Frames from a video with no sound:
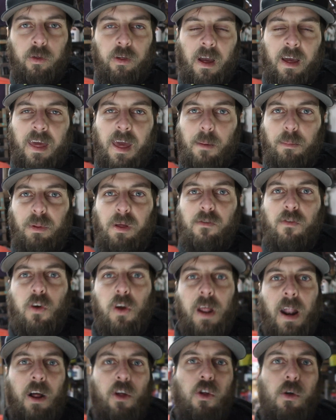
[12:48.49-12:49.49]
I can't believe you
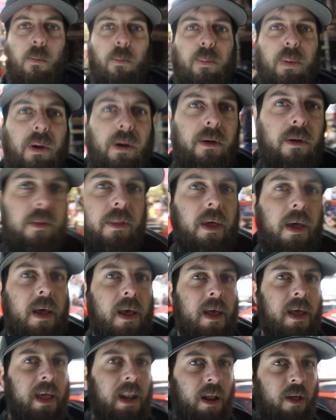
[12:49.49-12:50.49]
could actually build
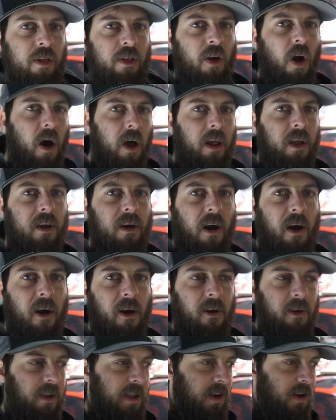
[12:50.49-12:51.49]
an exotic
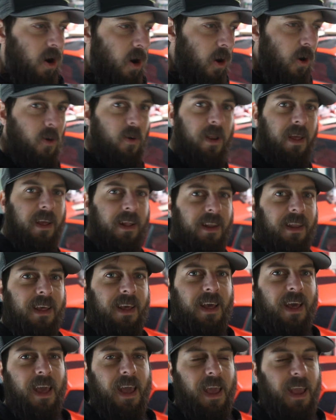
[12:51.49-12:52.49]
car and own it.
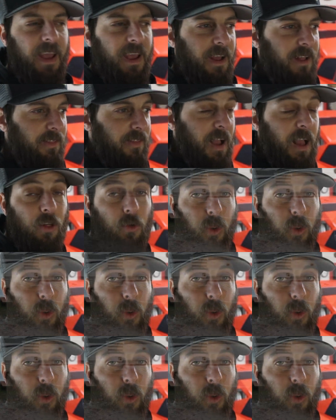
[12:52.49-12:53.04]
And that's